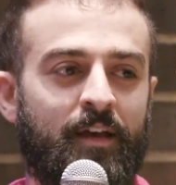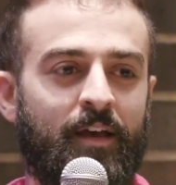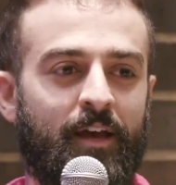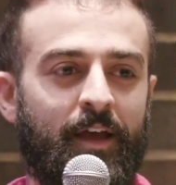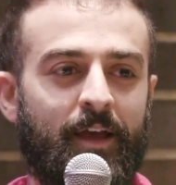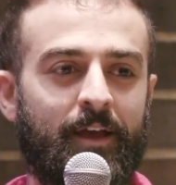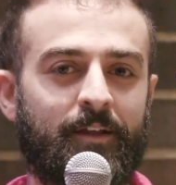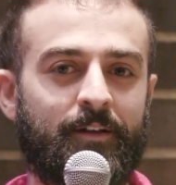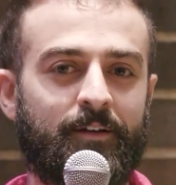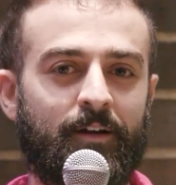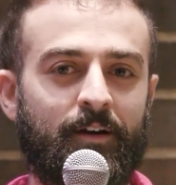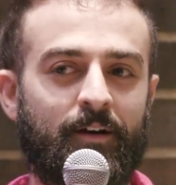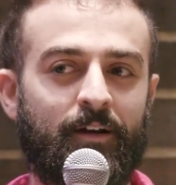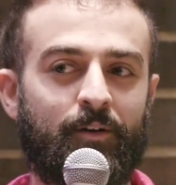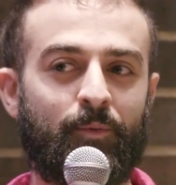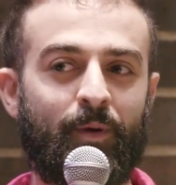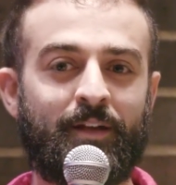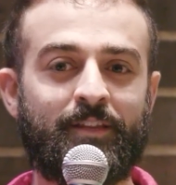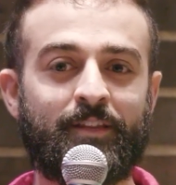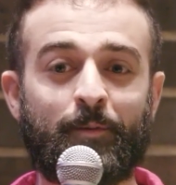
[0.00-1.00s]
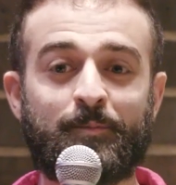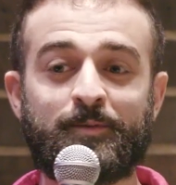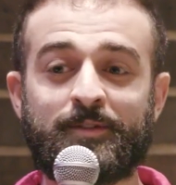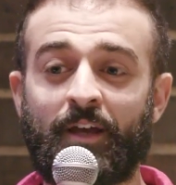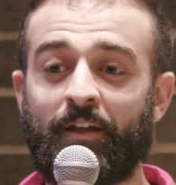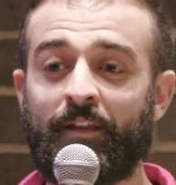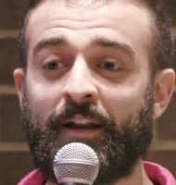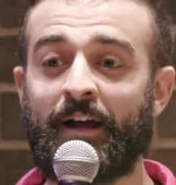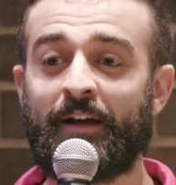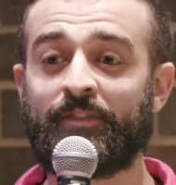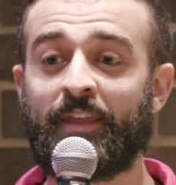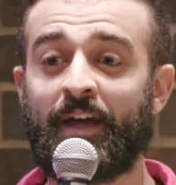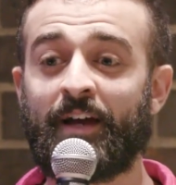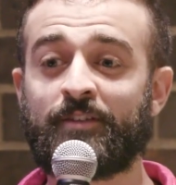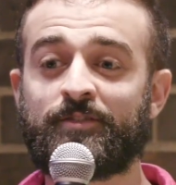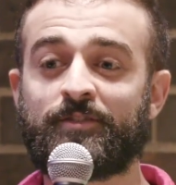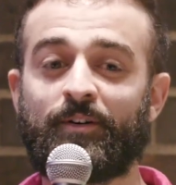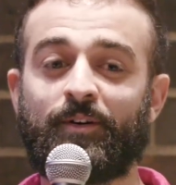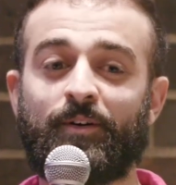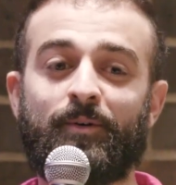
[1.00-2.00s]
And we ended up selling out that
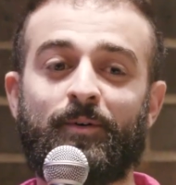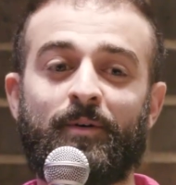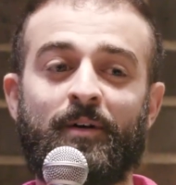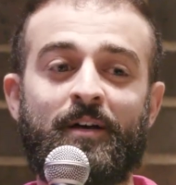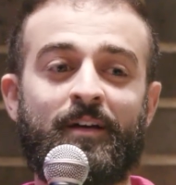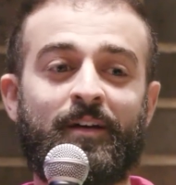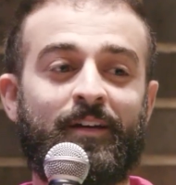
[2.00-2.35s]
show